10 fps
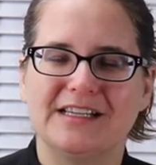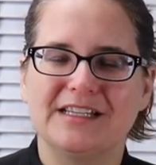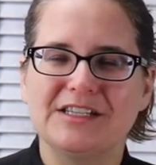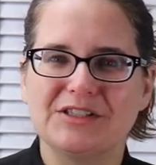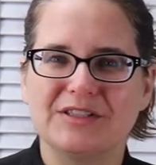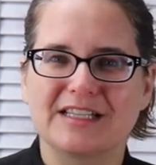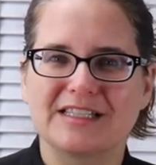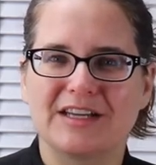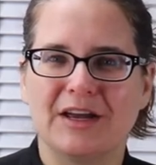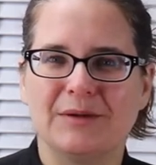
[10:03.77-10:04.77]
Until next
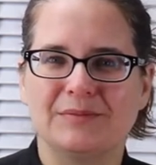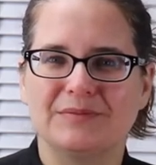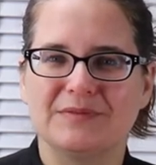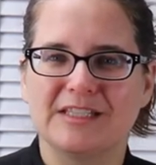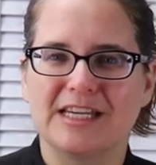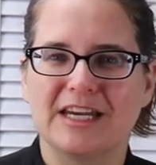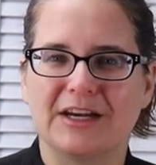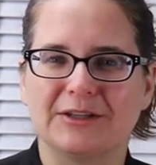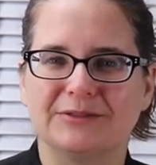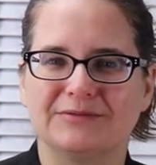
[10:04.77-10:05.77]
time, take care.